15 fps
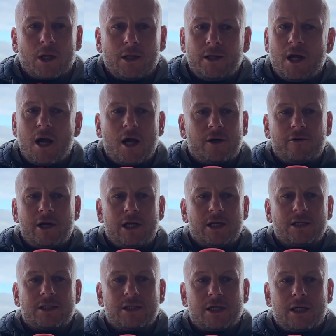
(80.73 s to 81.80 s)
No,
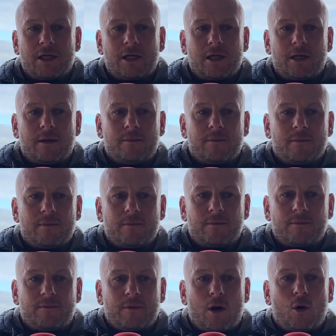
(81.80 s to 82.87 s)
Greeny's
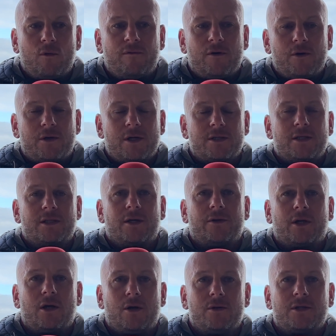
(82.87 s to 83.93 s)
whole focus is on the
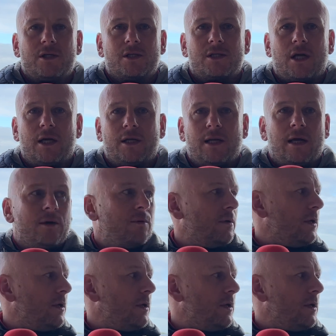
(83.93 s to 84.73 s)
coaching side now.